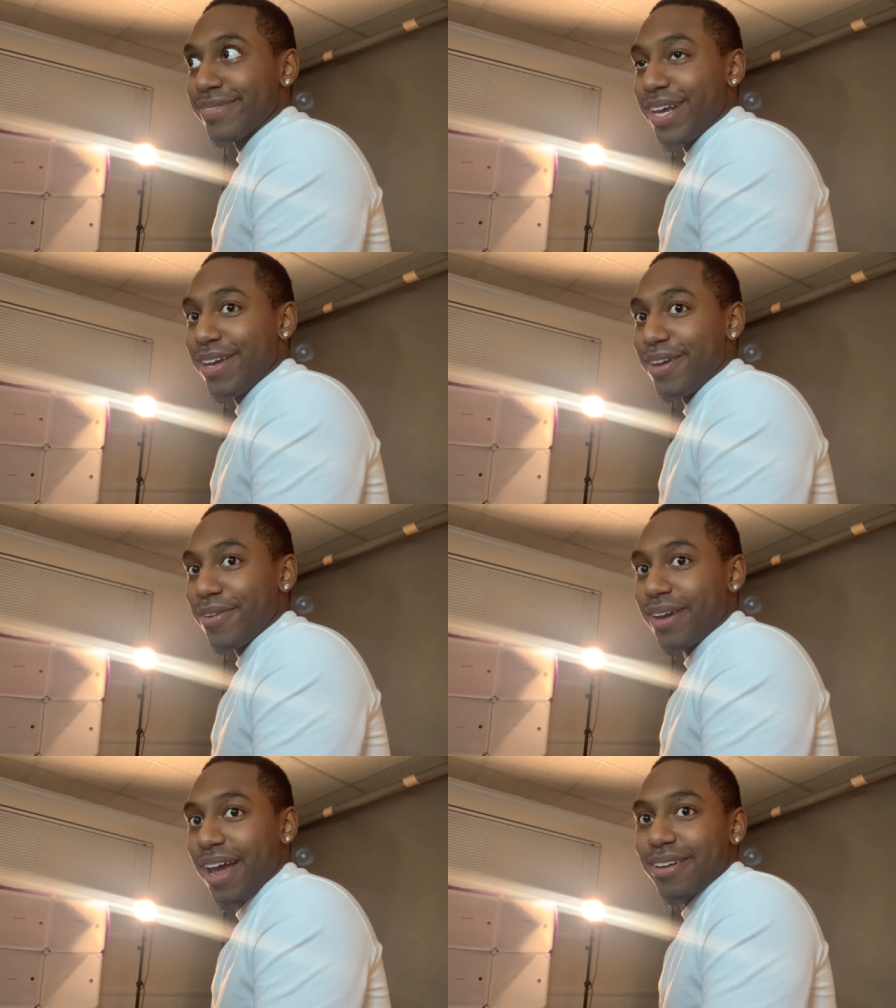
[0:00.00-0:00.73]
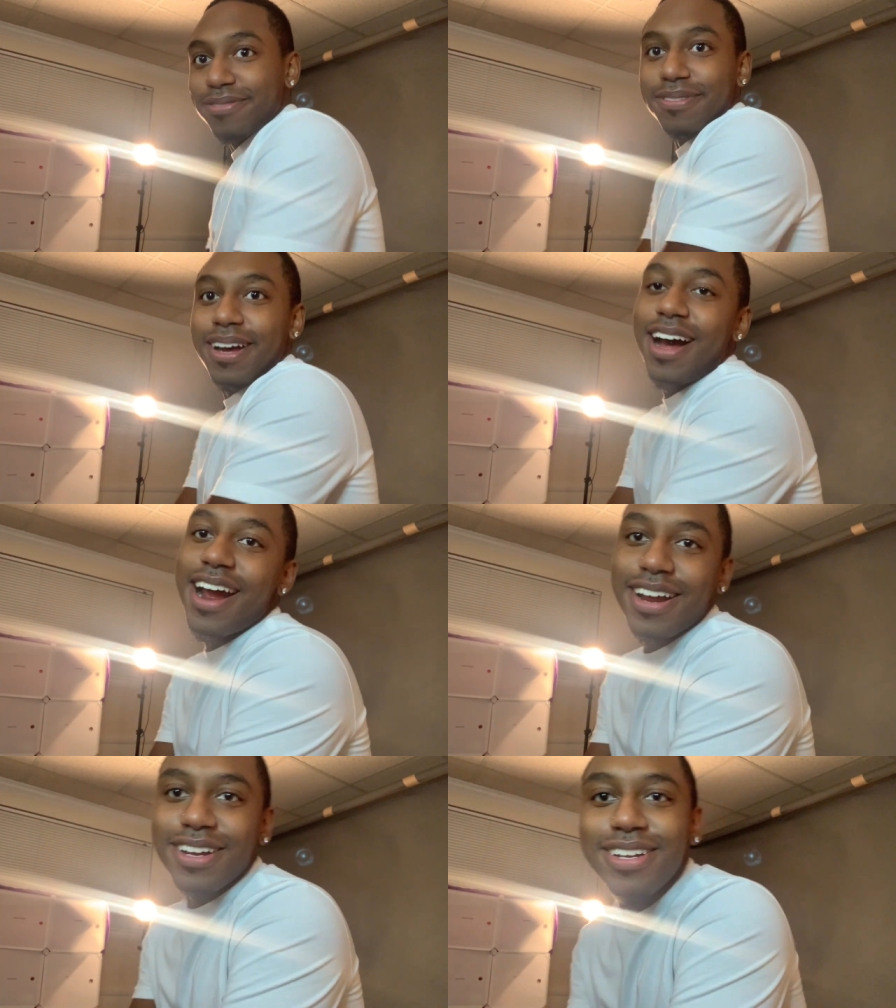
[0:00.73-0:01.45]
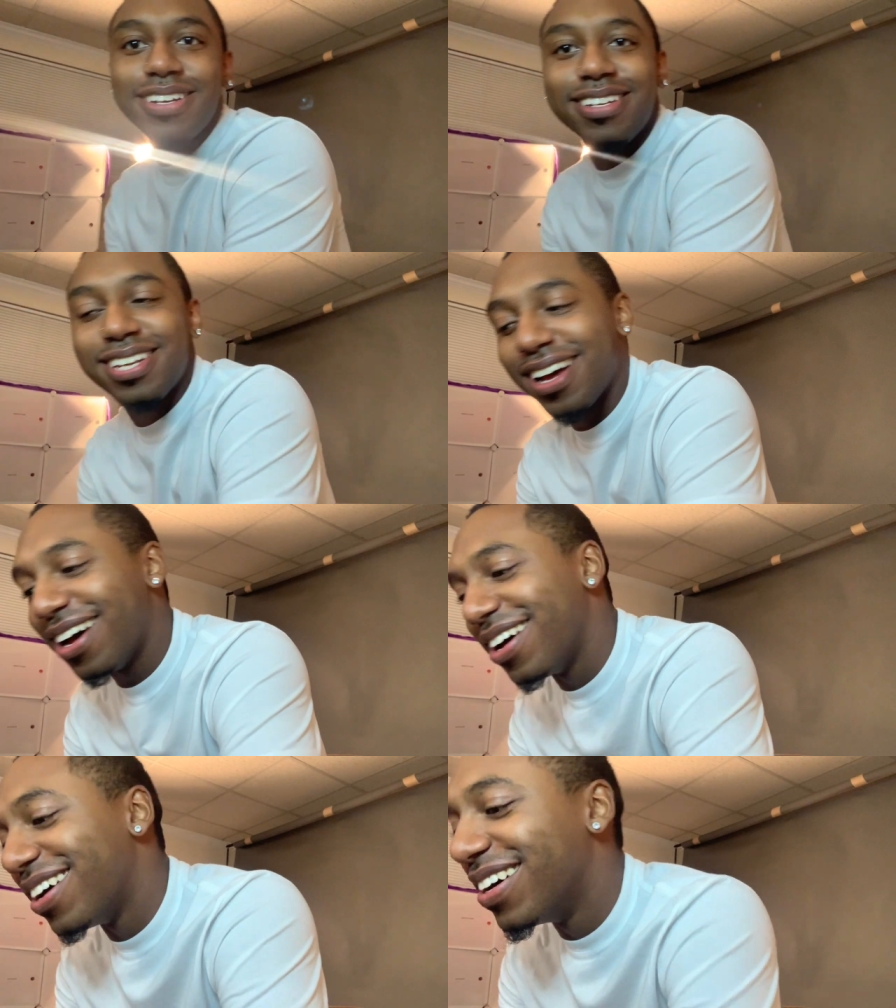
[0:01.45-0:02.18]
okay, all right.
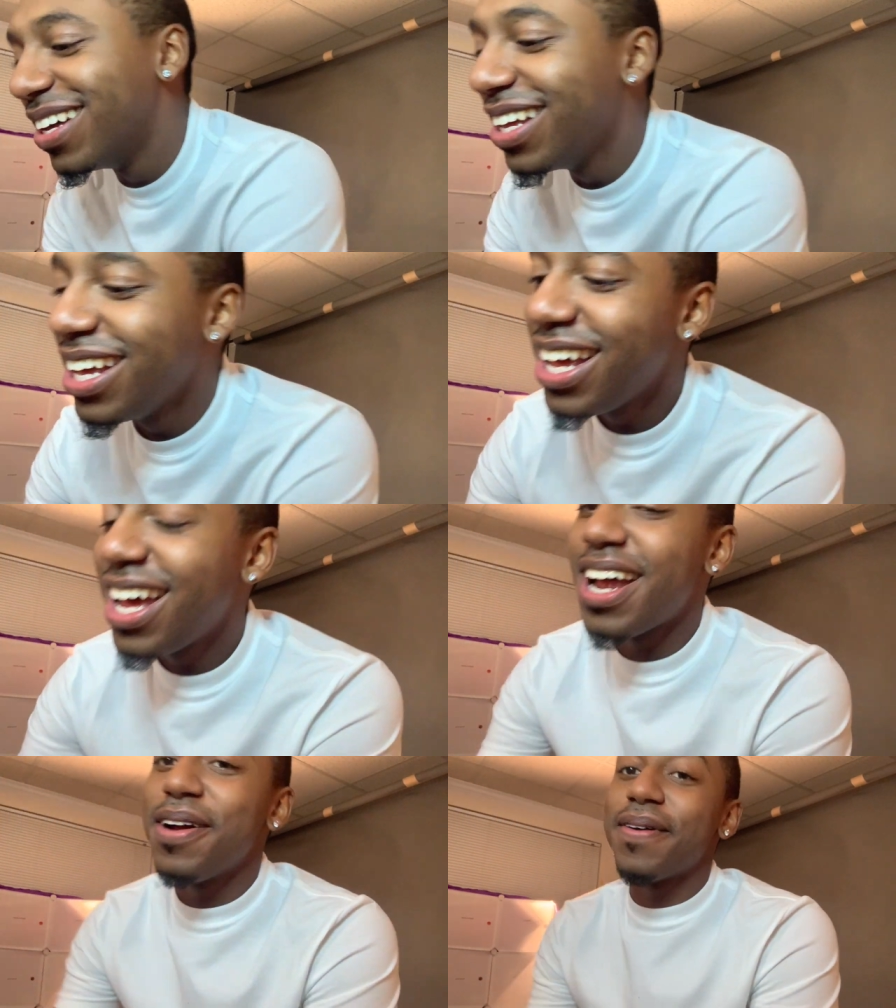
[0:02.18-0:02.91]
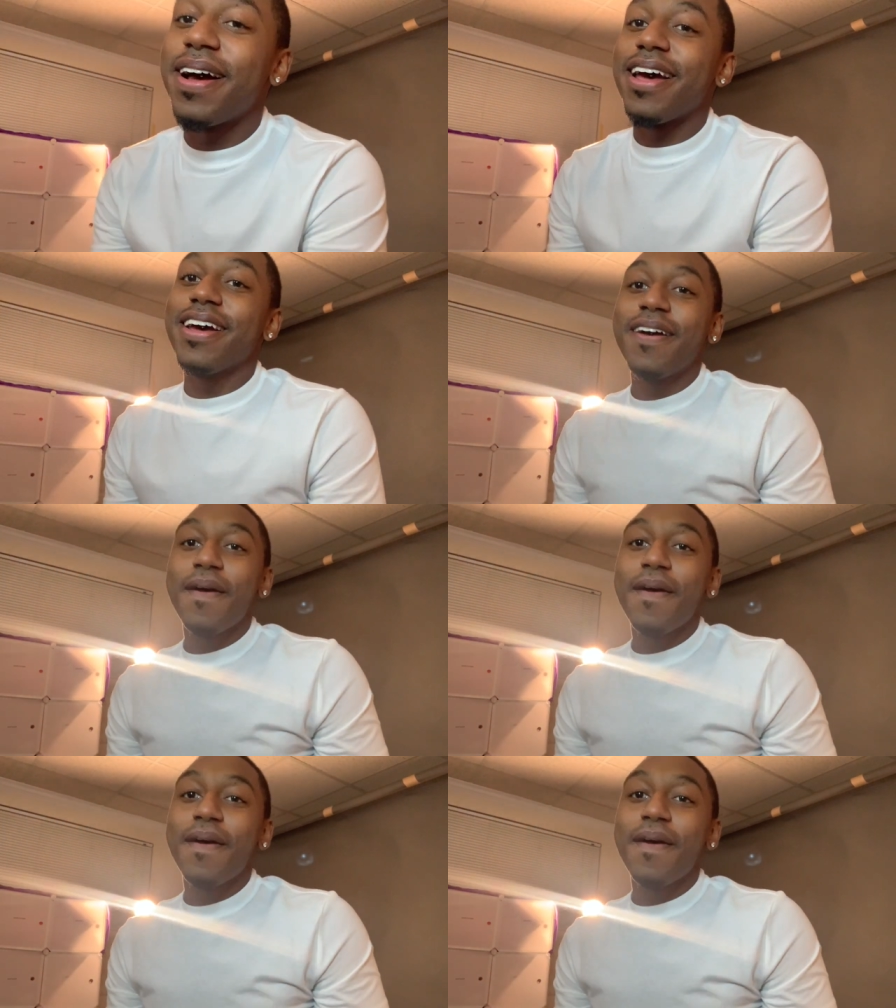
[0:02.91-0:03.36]
So anyway,